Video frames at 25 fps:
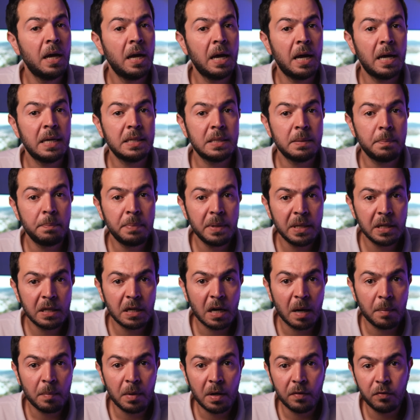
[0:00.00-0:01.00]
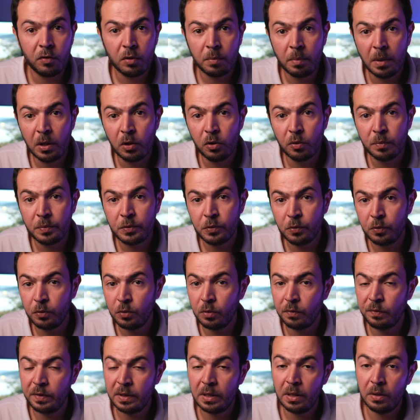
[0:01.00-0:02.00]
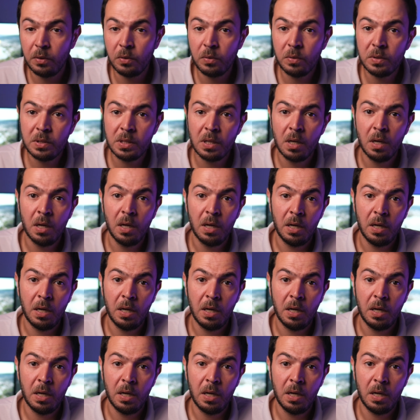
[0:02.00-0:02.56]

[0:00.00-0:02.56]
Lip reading: as a B camera for my home studio videos.